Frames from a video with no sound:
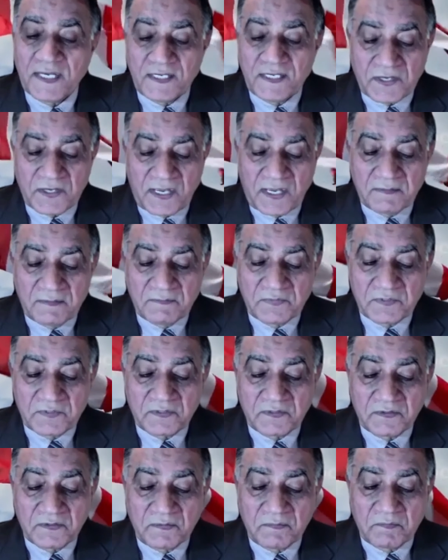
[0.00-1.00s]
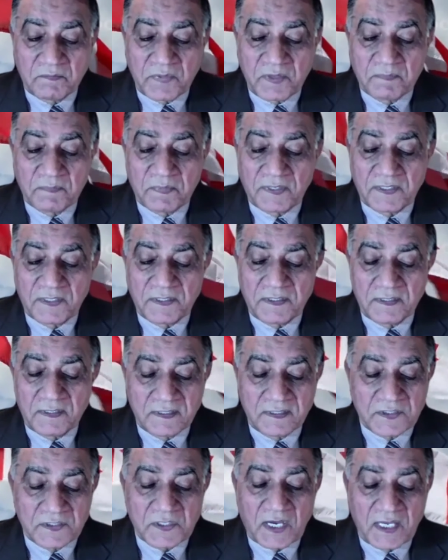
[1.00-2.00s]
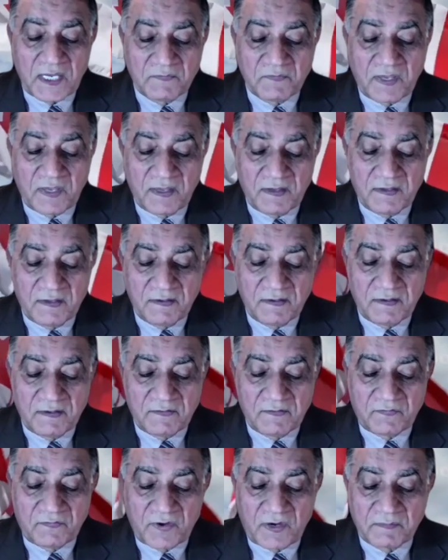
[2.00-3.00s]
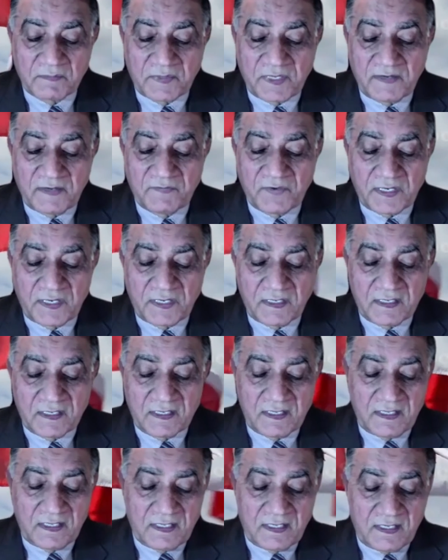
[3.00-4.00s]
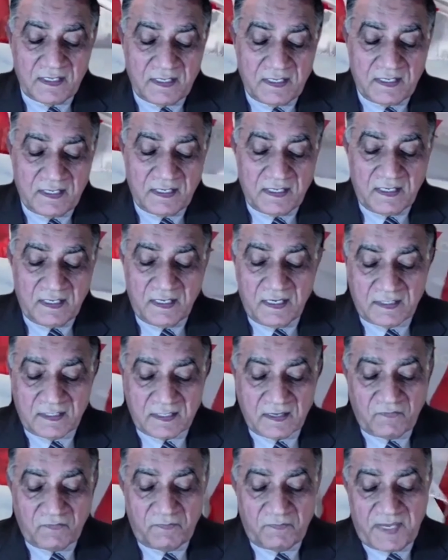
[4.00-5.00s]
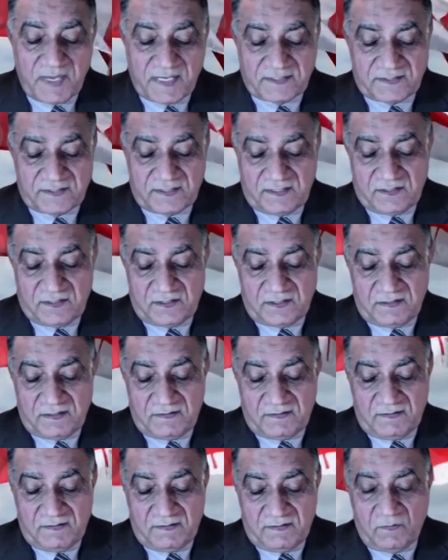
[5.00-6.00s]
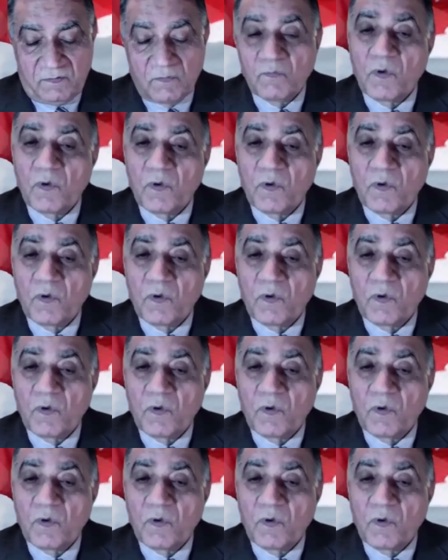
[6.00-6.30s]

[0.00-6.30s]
Too many times people shy away from delivering a tough message.